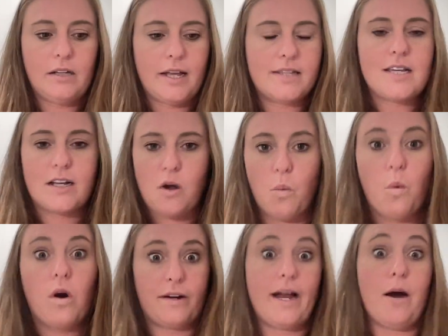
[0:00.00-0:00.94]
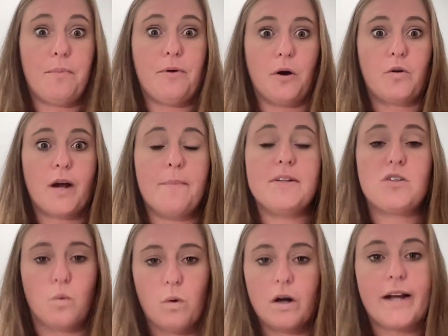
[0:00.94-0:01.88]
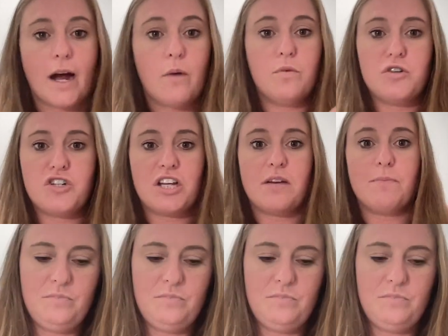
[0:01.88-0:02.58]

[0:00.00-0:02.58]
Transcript: It's like a workout program. It's a workout regime.